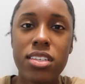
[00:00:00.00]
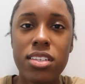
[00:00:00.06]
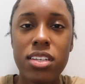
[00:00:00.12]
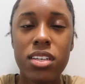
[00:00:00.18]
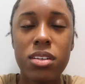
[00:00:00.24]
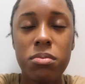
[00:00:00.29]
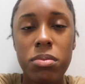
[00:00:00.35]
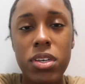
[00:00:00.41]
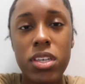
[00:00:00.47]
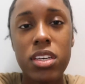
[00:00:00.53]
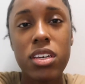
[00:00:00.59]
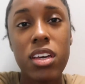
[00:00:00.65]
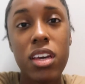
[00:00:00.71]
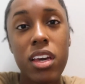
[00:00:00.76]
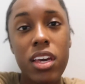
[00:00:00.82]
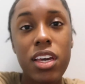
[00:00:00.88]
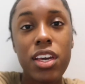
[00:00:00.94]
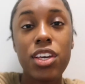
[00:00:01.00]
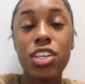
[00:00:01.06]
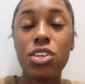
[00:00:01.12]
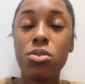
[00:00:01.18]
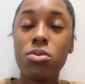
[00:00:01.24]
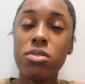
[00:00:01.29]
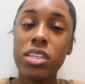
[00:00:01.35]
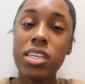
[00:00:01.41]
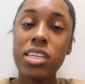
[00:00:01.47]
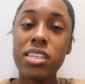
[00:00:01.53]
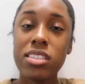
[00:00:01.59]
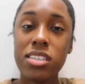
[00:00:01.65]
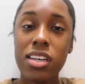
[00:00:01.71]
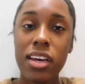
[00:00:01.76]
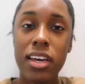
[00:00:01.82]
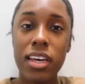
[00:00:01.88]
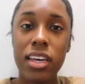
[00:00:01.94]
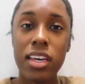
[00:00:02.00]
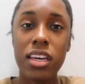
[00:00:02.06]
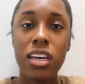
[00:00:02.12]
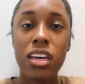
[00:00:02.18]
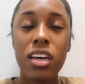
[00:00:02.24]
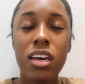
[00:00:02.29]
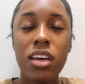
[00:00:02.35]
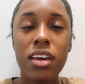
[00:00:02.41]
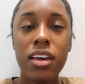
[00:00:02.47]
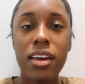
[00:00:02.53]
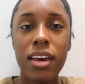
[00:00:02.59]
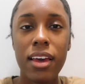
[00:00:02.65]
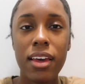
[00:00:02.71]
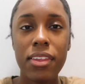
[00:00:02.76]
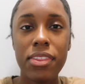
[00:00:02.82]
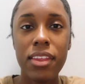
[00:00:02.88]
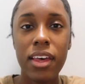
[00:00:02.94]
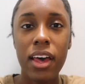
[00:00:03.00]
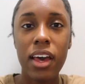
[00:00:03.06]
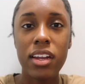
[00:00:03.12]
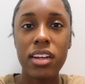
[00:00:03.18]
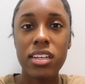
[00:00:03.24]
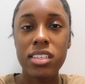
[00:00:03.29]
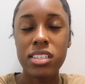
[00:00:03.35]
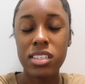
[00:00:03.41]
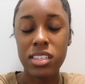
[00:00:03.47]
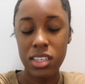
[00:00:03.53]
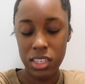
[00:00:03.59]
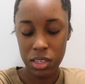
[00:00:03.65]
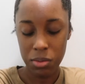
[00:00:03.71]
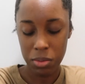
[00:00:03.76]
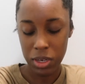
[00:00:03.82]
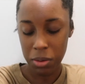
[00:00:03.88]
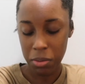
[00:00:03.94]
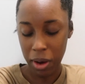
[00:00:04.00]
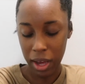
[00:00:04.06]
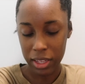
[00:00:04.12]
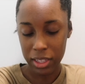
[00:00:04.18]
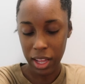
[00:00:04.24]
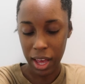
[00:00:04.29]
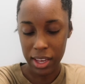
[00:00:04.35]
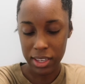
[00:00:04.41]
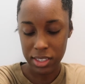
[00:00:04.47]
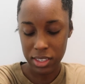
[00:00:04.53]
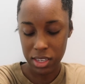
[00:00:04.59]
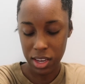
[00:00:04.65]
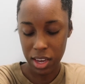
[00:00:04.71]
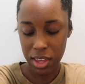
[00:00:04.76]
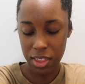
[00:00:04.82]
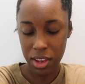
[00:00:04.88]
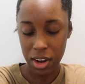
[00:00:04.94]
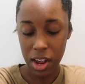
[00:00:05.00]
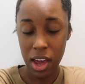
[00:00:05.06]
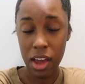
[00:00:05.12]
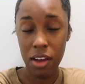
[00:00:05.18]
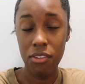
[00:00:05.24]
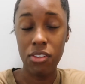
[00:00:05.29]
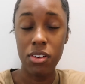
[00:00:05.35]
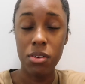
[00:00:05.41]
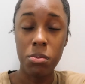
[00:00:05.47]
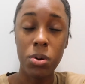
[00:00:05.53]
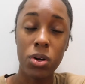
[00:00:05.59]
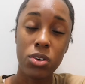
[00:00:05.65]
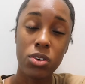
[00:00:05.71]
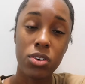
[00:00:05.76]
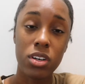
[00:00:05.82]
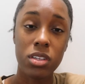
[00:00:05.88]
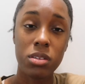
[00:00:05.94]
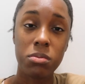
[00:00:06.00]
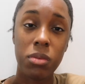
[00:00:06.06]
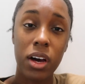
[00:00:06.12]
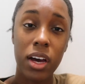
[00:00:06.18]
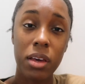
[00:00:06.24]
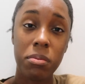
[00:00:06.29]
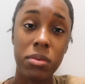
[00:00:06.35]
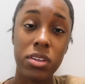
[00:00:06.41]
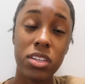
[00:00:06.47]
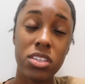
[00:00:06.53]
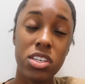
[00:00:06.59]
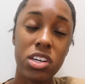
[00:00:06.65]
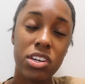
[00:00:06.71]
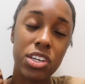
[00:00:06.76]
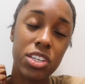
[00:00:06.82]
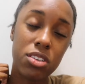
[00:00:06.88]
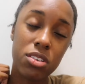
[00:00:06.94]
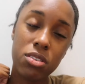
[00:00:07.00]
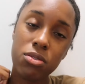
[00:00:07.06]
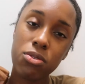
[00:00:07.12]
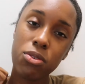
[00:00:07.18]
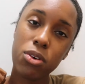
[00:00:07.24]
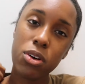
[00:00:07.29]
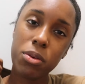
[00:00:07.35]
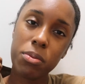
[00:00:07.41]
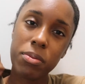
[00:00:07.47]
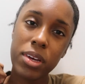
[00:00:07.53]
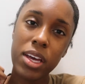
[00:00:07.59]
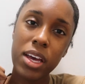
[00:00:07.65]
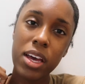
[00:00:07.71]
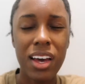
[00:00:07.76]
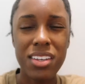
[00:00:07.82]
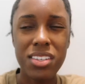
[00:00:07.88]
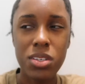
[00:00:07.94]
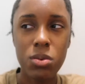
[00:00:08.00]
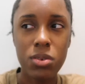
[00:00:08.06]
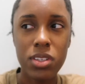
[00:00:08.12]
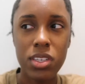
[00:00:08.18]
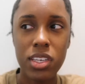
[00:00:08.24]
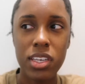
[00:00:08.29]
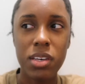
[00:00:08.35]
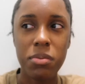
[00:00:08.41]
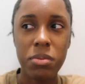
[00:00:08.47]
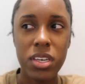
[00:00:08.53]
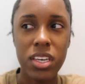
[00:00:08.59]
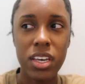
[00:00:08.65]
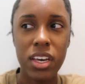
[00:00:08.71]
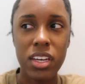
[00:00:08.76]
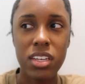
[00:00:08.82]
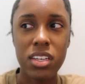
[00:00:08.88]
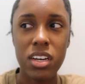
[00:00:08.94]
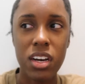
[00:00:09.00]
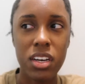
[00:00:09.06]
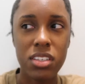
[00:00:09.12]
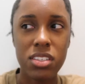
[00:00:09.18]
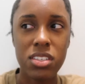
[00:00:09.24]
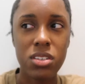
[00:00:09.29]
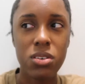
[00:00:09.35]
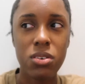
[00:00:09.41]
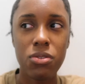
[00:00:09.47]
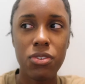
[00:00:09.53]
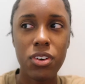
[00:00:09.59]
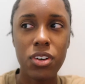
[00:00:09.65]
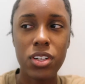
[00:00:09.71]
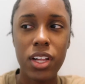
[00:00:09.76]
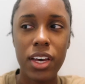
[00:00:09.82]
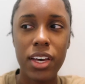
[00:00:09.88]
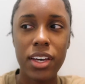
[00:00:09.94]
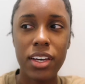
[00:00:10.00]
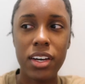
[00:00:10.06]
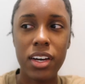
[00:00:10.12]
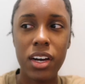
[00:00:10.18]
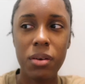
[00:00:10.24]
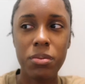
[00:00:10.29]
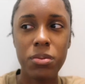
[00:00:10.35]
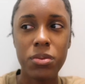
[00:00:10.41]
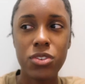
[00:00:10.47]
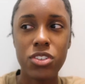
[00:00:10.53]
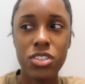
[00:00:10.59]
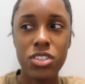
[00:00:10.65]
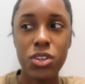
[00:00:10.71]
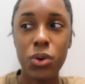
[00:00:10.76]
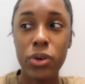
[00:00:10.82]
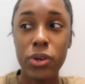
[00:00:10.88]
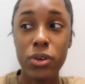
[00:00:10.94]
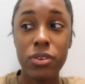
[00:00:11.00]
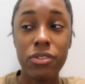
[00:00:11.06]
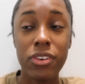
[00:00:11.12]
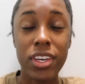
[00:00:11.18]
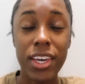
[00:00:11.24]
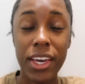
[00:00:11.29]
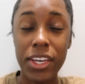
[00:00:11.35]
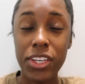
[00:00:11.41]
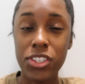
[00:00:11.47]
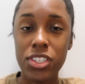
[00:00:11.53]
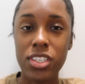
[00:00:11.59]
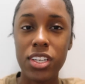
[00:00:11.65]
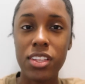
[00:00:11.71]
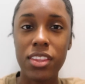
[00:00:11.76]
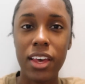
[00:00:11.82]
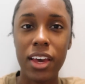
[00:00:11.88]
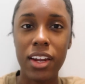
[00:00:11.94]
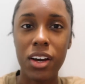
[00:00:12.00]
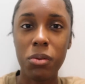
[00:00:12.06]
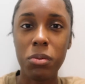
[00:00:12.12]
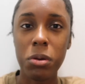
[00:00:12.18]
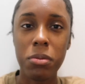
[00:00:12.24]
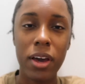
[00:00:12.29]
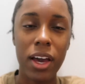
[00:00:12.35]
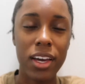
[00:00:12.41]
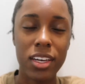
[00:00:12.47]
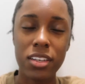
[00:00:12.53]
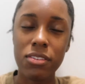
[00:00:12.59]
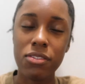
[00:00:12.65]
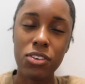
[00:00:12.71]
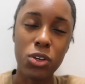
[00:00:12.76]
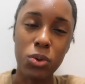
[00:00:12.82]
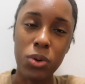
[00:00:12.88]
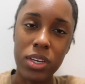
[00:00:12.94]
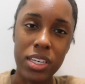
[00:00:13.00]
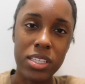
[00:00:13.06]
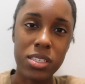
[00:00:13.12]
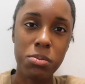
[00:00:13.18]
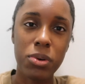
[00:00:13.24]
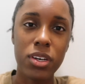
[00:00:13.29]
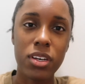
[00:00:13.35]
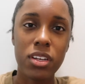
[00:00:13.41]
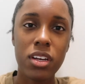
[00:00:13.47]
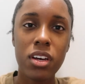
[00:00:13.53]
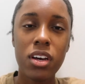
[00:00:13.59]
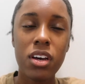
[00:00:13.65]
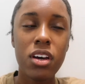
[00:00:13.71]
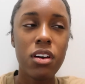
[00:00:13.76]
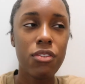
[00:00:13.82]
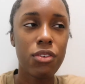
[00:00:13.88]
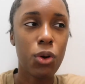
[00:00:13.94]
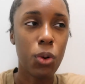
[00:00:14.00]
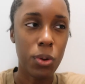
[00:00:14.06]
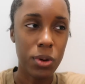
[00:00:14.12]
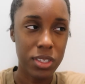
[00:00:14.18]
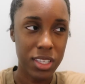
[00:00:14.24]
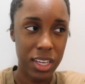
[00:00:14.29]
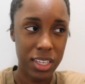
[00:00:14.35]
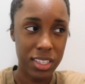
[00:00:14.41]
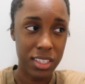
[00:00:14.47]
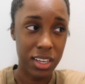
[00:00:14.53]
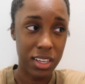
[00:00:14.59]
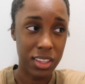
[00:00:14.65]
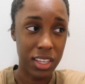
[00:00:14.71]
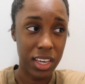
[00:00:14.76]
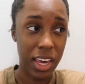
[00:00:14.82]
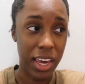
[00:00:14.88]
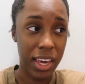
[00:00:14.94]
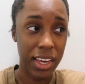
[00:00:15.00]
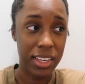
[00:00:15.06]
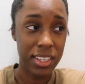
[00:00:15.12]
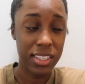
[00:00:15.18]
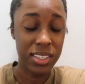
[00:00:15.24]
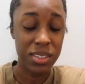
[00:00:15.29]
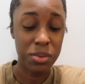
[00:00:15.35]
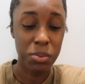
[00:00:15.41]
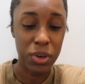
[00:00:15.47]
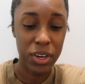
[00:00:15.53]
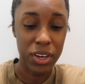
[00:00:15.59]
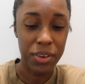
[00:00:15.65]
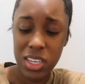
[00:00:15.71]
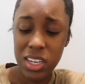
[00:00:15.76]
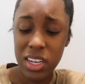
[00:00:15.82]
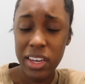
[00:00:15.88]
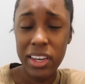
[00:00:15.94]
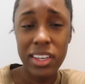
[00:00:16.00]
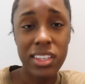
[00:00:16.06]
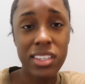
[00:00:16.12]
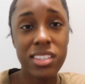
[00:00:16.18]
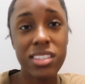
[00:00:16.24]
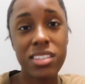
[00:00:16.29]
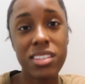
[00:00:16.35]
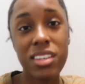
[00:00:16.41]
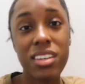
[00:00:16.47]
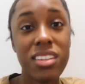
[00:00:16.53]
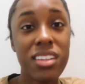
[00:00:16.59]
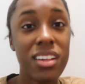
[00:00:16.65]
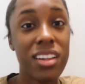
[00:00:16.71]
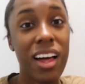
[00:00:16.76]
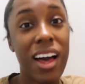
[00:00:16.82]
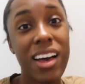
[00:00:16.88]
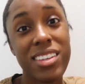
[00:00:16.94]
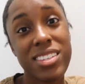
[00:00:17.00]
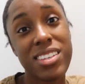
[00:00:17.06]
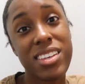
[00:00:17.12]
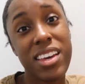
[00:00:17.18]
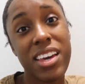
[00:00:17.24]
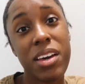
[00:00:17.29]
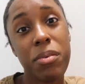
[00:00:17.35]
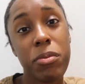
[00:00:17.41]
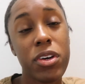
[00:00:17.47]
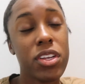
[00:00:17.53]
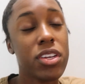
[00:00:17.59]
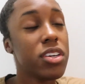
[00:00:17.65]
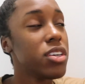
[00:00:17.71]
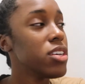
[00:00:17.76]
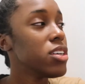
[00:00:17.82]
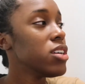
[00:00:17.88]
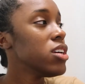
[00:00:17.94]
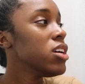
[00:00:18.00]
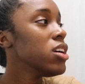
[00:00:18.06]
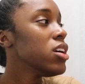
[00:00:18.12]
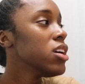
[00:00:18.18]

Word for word: is going to be a unique day in that it's going to be my last day that I ever put on my military uniform. hasn't really hit me yet. I still feel like I'm just going on vacation and that I'll be back in a few weeks, but of course that's not the case. But today is the last day. I'm going to